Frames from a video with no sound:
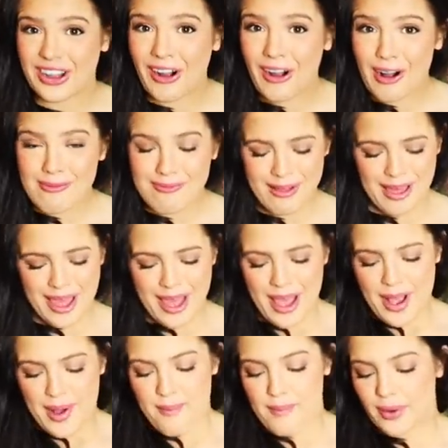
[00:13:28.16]
top,
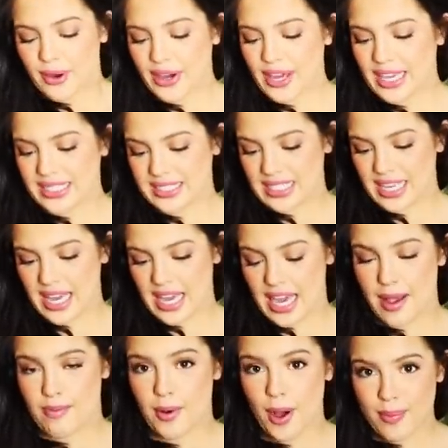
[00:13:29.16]
but it's
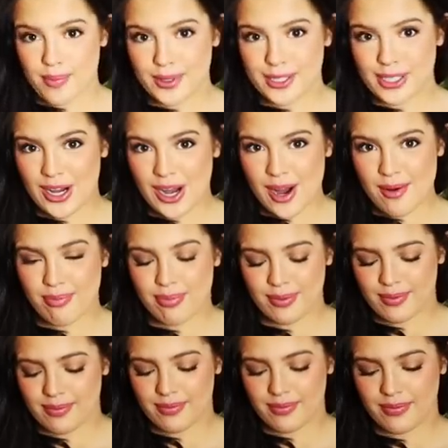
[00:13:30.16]
a popper top
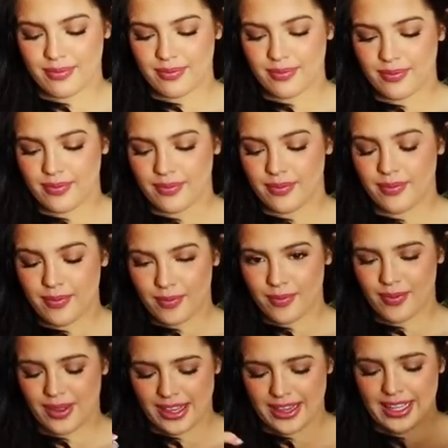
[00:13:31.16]

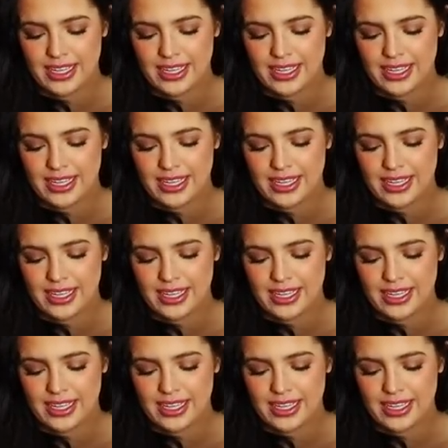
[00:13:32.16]
like